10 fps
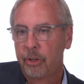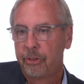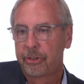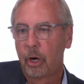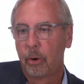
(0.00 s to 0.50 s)

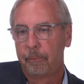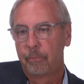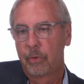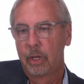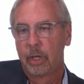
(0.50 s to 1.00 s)
So,
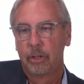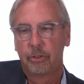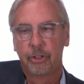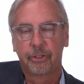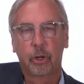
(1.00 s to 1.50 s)

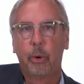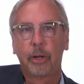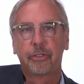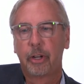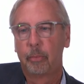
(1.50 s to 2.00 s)
just a
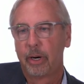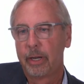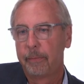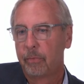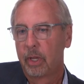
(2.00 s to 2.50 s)
quick
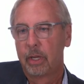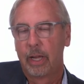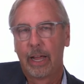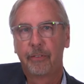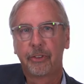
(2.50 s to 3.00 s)
summary.
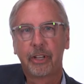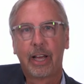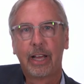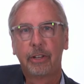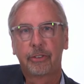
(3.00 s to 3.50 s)

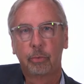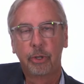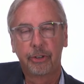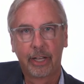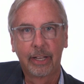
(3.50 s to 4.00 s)
Emphasize when
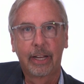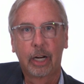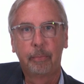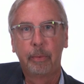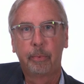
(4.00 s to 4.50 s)
you're taking
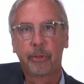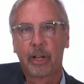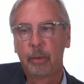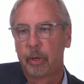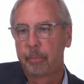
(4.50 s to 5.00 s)
care of people with
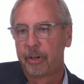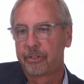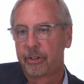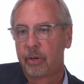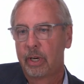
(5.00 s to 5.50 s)
high blood
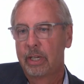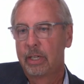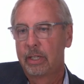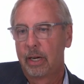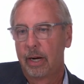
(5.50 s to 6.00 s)
pressure,
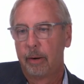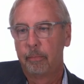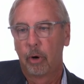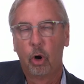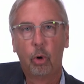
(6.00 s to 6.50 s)

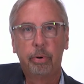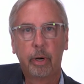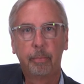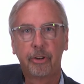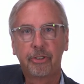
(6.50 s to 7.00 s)
home
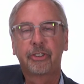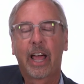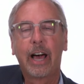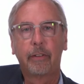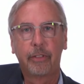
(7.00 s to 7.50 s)
blood pressures,
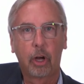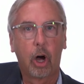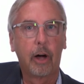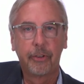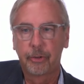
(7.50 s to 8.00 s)
out of the
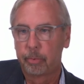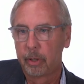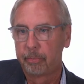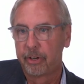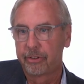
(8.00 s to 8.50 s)
office
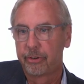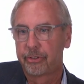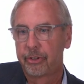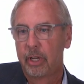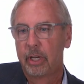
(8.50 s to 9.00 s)
blood
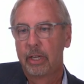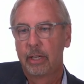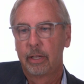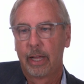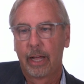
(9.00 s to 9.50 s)
pressures.
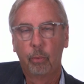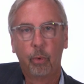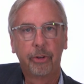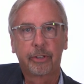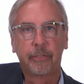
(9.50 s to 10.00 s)
At
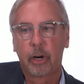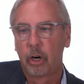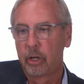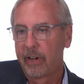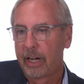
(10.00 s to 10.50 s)
risk of
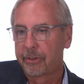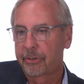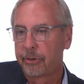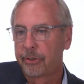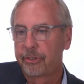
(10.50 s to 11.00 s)

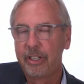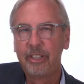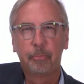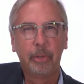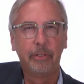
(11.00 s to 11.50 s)
cardiovascular
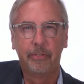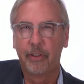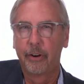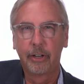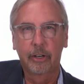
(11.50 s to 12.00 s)
disease, be
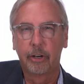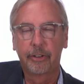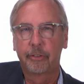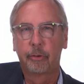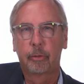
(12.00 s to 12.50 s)
very
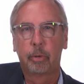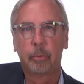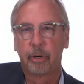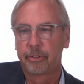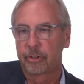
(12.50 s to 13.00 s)
aggressive with
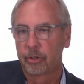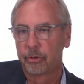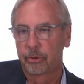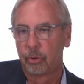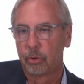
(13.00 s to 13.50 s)
blood pressure
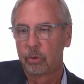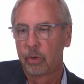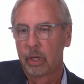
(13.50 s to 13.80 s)
control.